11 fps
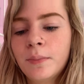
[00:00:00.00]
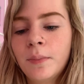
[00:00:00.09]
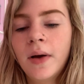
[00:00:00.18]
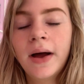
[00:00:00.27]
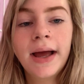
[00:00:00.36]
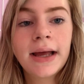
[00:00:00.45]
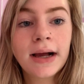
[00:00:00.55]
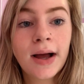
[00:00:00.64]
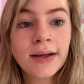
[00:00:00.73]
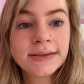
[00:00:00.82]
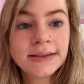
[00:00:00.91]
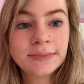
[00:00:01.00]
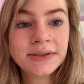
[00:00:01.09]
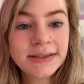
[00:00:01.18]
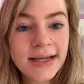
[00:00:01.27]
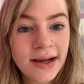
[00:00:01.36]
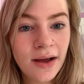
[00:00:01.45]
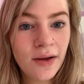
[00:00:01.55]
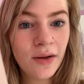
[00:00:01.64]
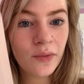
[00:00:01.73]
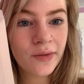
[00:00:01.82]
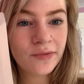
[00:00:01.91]
my custom sticker
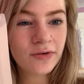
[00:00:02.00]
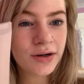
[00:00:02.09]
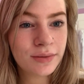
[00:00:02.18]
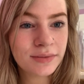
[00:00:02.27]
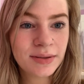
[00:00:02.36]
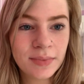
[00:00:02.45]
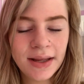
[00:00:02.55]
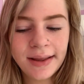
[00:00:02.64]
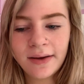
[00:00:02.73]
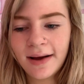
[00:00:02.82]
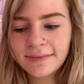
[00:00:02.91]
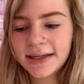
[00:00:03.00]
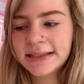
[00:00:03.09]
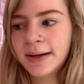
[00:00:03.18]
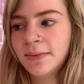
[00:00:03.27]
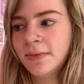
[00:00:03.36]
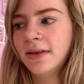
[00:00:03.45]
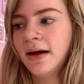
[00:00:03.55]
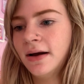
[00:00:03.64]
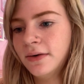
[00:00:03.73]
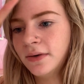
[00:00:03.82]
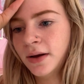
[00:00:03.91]
on the front or something. I'll have to experiment with
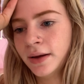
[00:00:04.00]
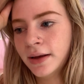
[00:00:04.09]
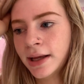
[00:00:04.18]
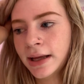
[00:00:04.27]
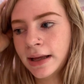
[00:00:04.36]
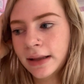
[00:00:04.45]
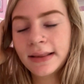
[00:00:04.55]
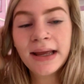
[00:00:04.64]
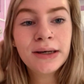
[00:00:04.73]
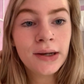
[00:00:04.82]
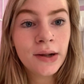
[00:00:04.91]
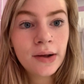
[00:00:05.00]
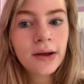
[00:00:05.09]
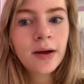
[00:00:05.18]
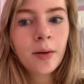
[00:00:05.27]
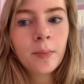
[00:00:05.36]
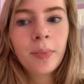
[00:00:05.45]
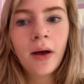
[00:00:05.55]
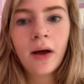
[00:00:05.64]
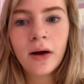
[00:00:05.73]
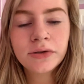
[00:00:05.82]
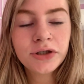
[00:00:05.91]
how they look,
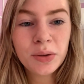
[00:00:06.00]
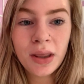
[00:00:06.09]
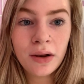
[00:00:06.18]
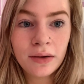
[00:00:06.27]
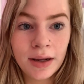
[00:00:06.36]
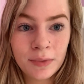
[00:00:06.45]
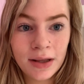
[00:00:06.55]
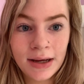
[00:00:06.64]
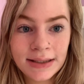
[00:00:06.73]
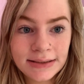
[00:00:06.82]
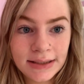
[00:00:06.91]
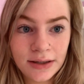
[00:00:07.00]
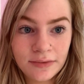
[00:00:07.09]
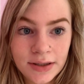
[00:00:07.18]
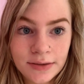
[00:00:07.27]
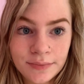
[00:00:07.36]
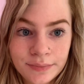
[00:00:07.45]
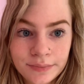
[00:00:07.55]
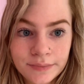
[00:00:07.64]
but I'll show you what they look like with like a sticker in.